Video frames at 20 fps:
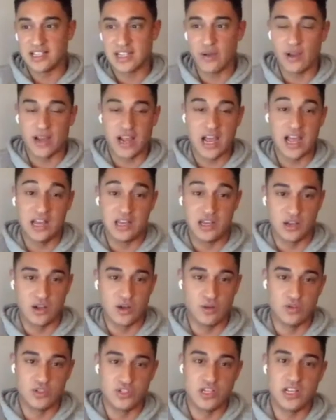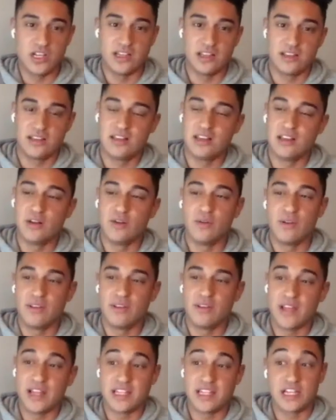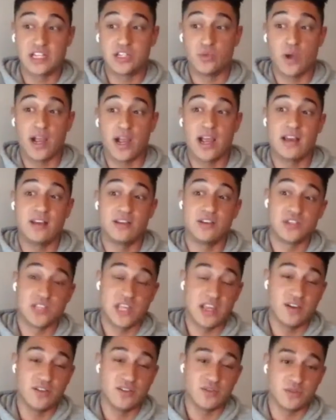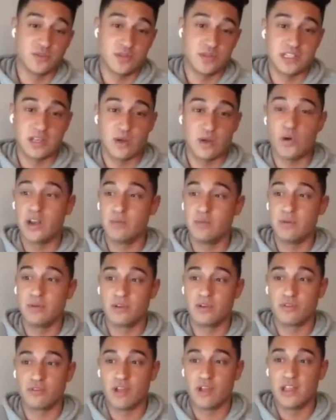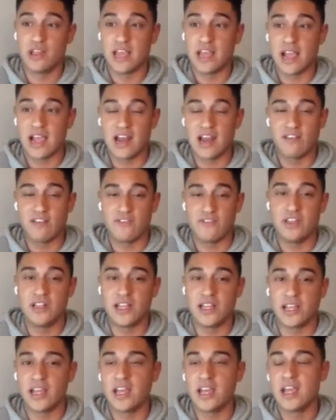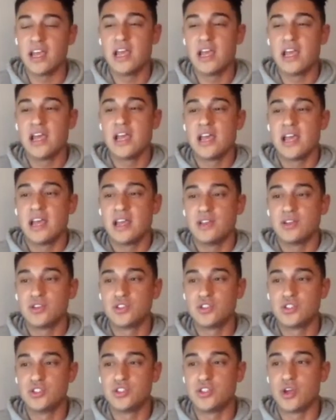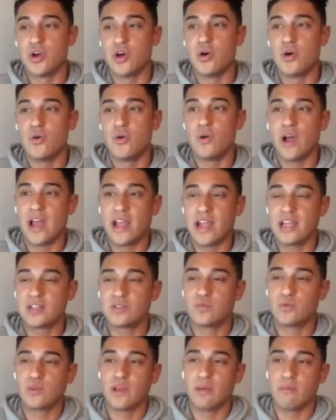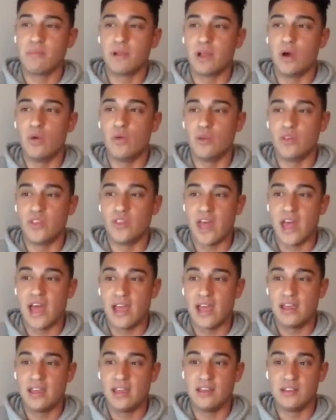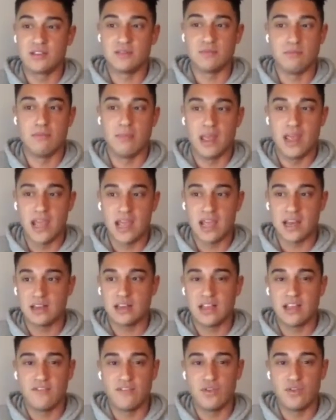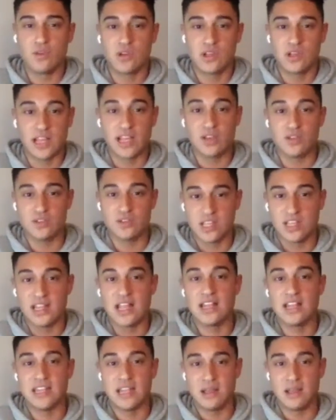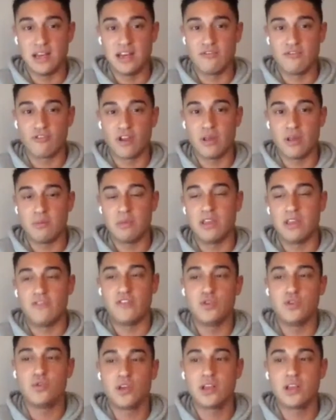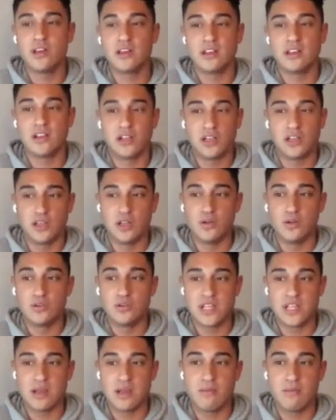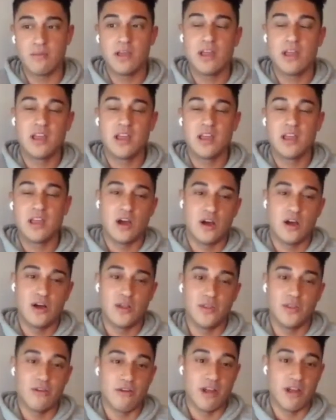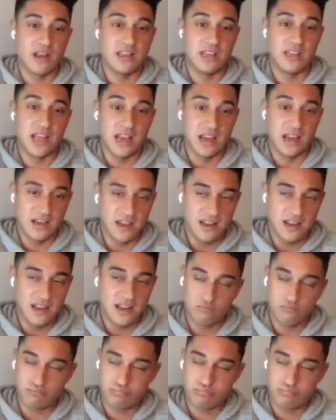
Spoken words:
how I got into coaching. And that's actually why I got into sales, was because I wanted to be able to create that kind of feeling. So I guess where I'm going with that is, man, if you could, like you said, the identity frame, if you can close them on their identity,